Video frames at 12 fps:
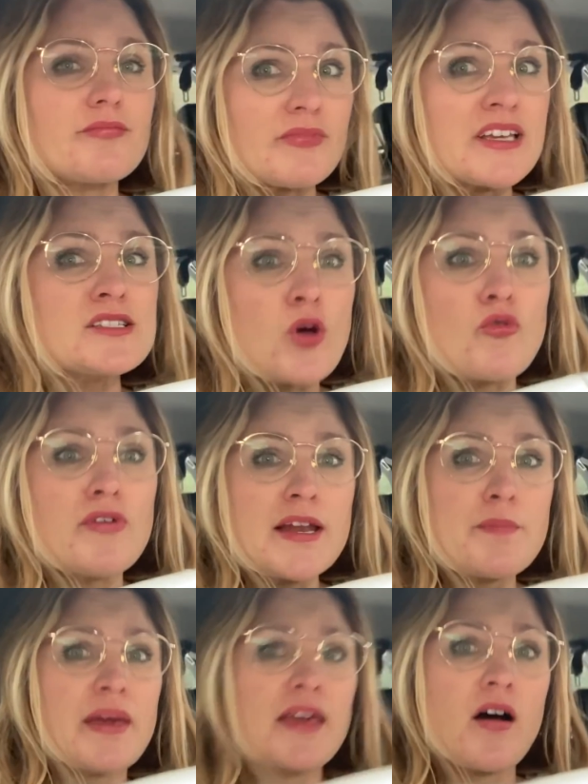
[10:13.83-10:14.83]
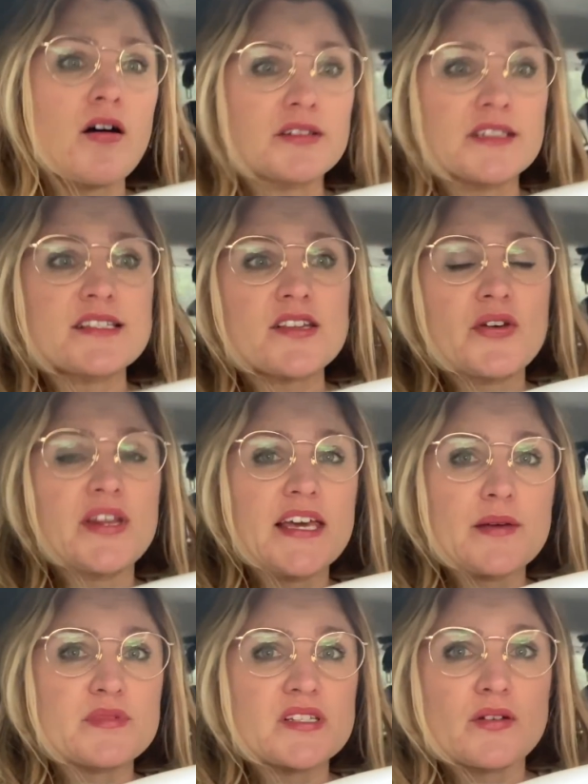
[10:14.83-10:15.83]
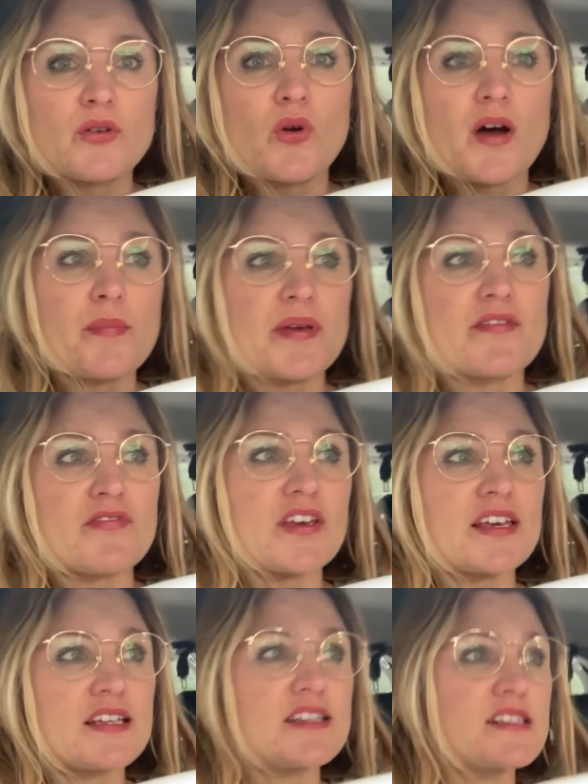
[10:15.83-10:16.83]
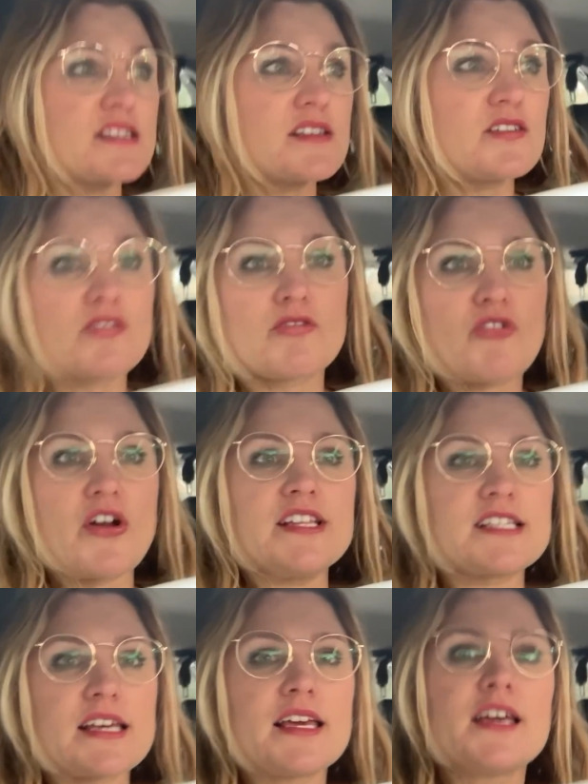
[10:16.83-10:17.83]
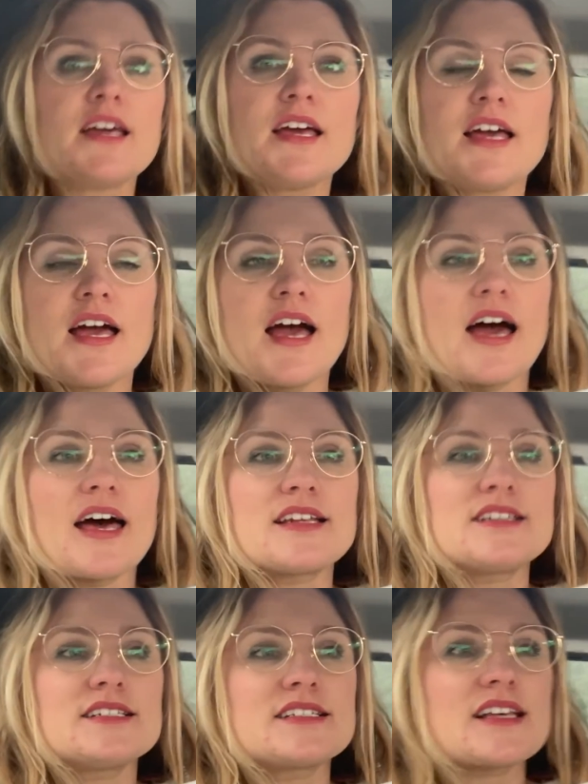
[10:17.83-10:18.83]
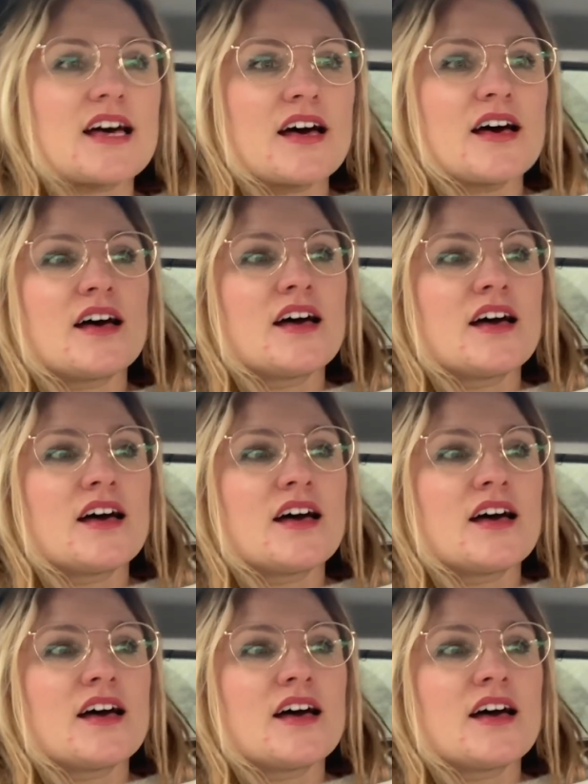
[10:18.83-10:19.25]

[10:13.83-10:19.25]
he's got a really big garden it's only him so quite a bit of it is crazy and uh,